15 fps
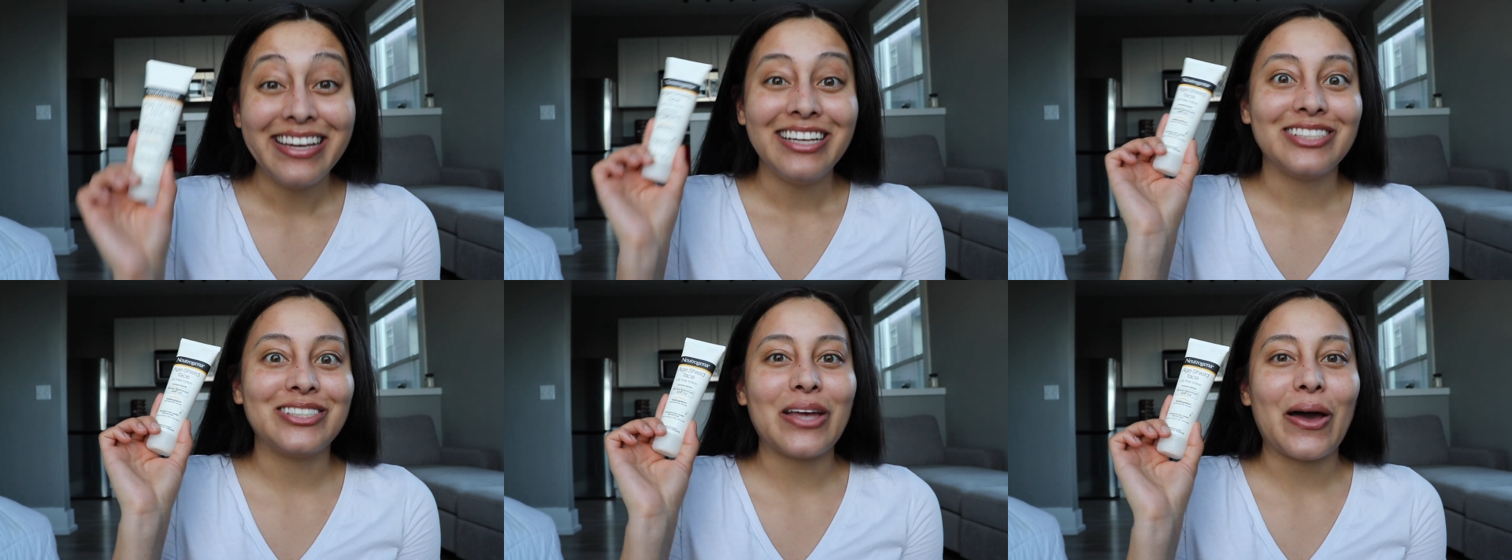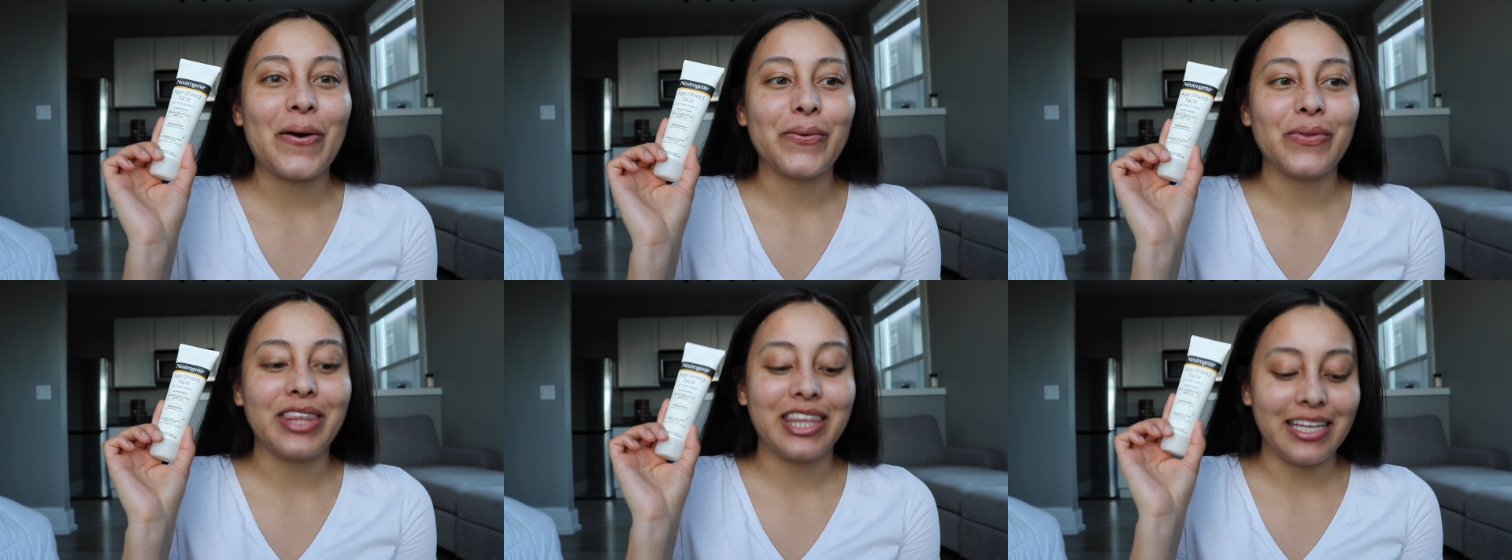
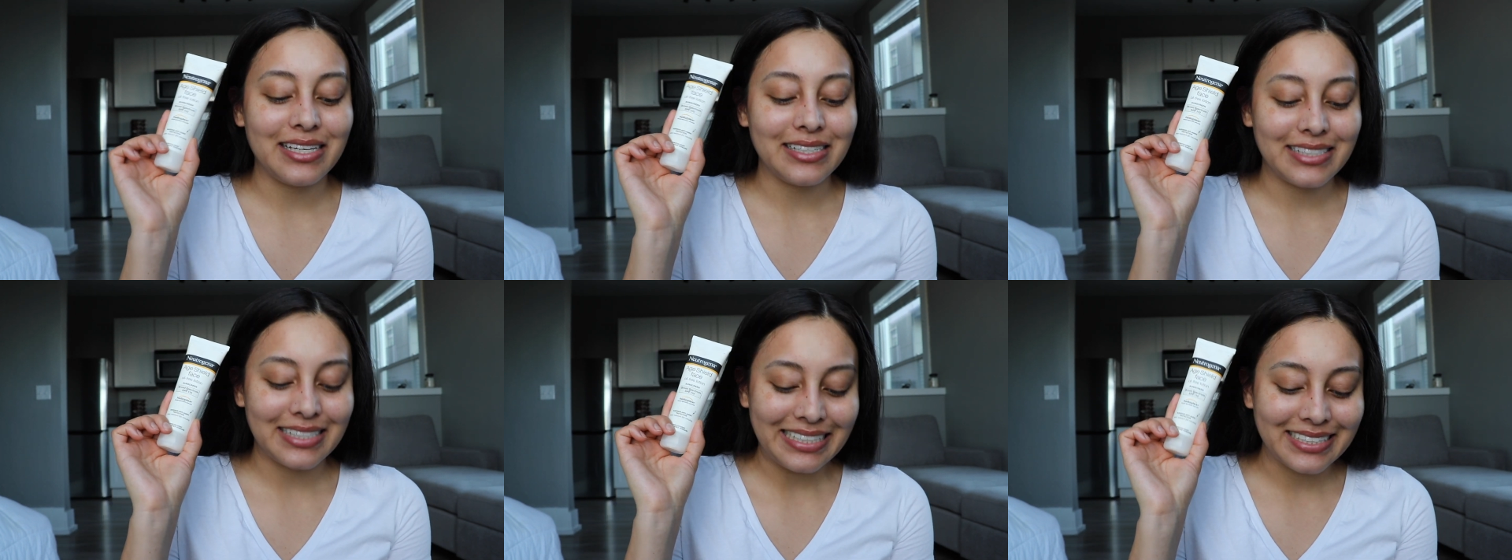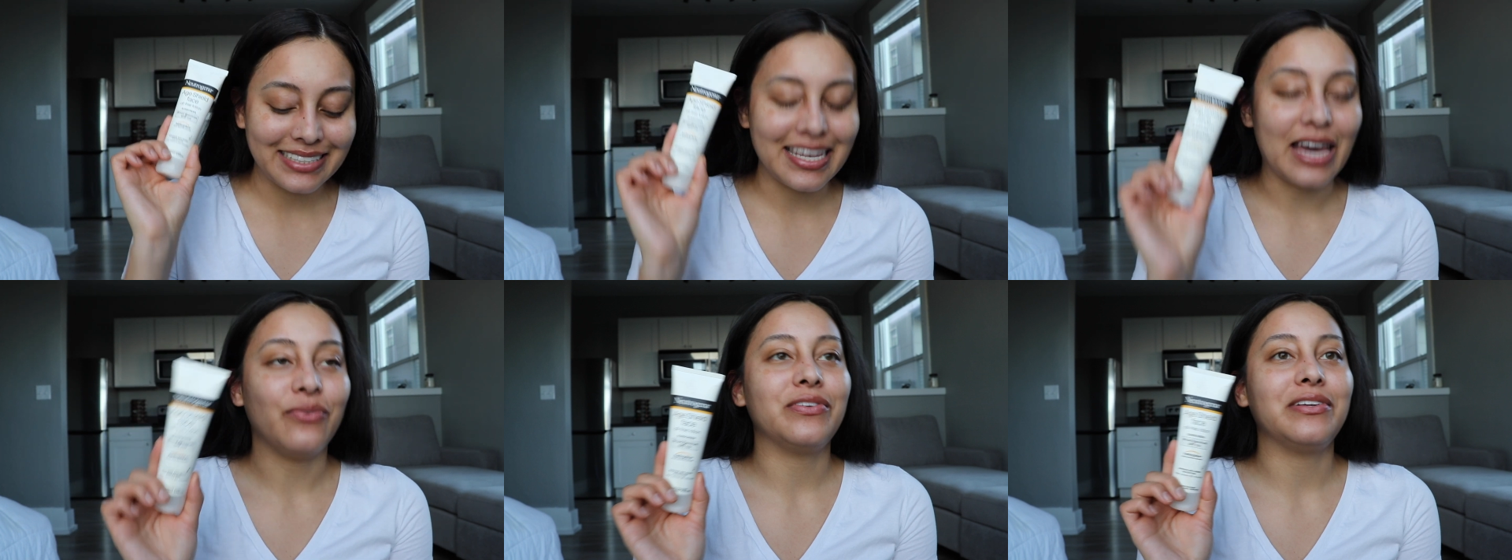So this
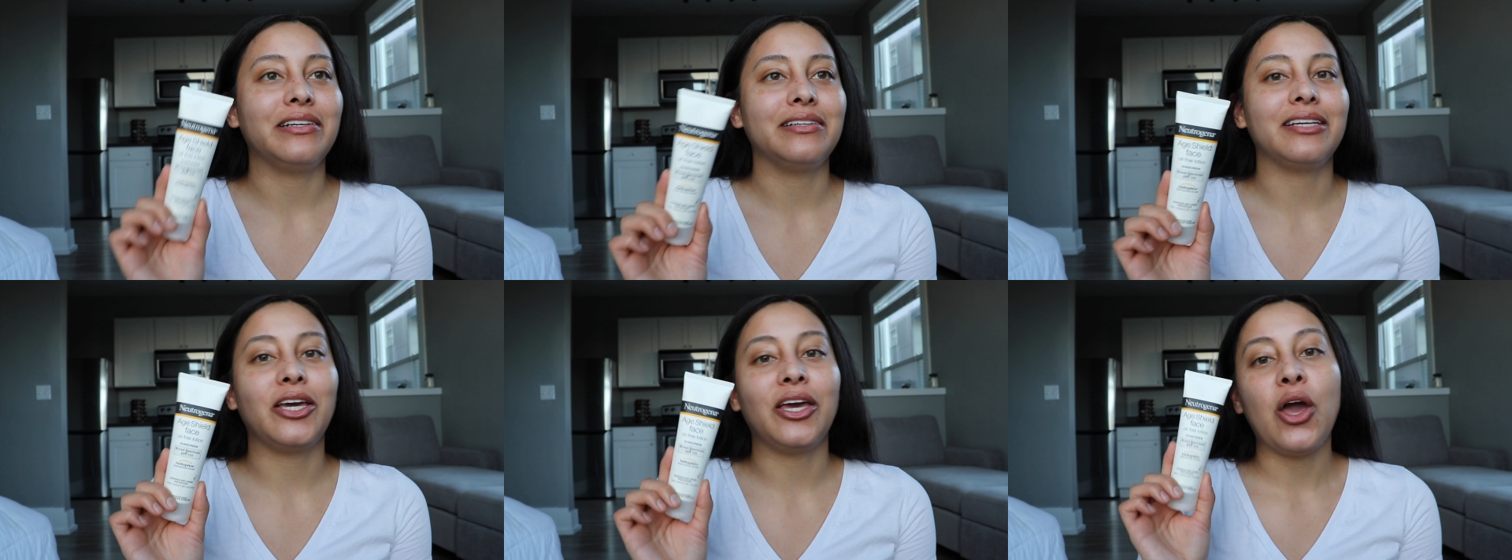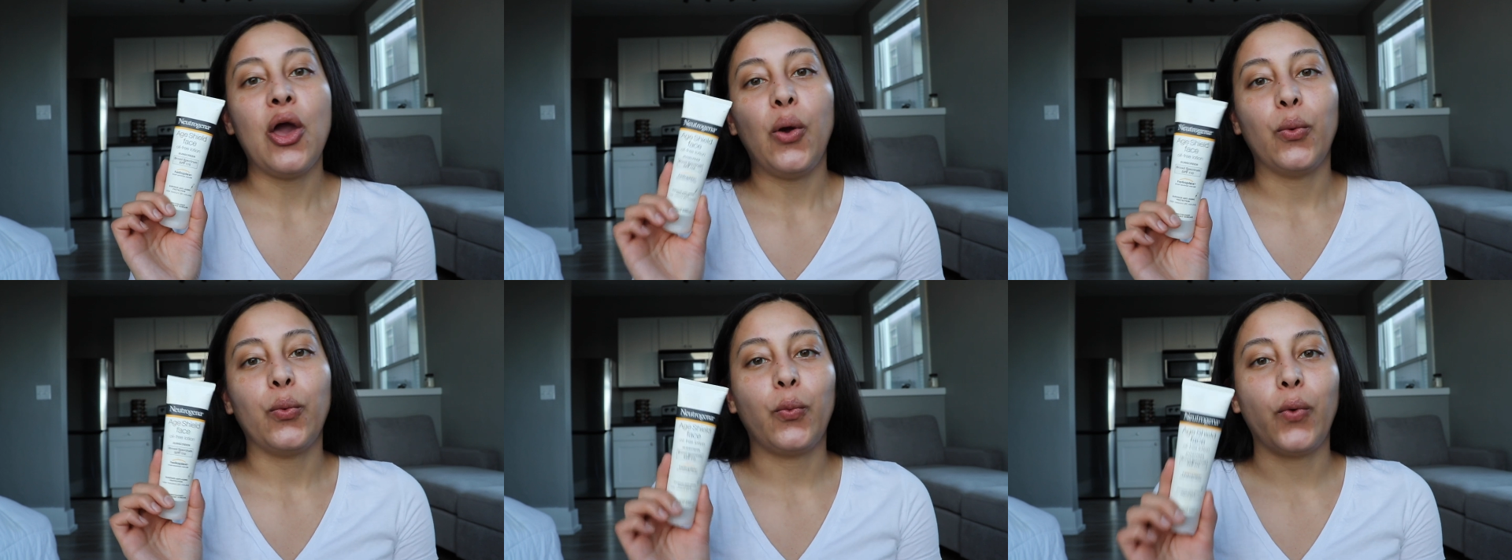definitely
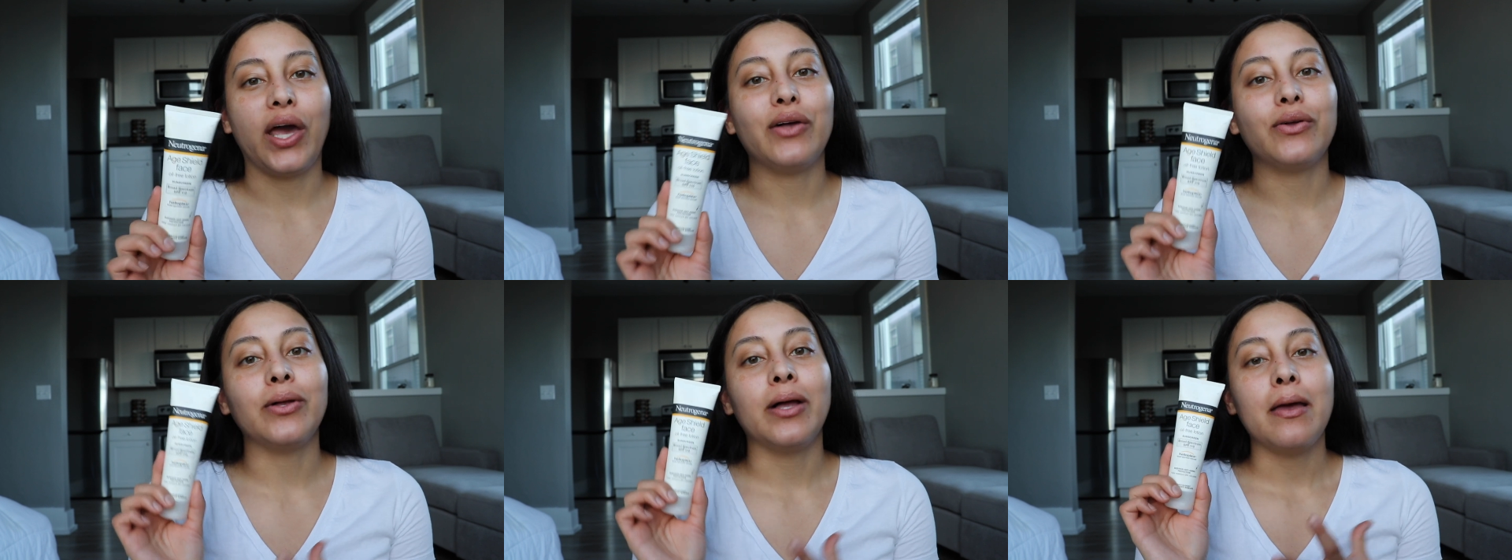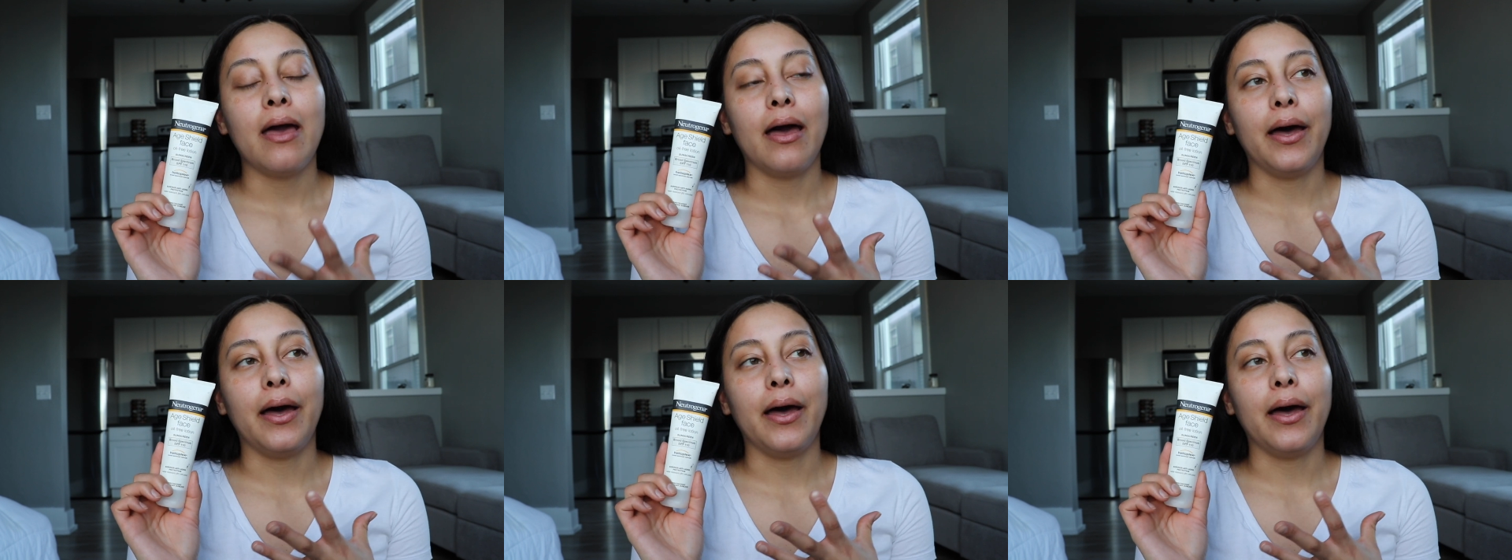will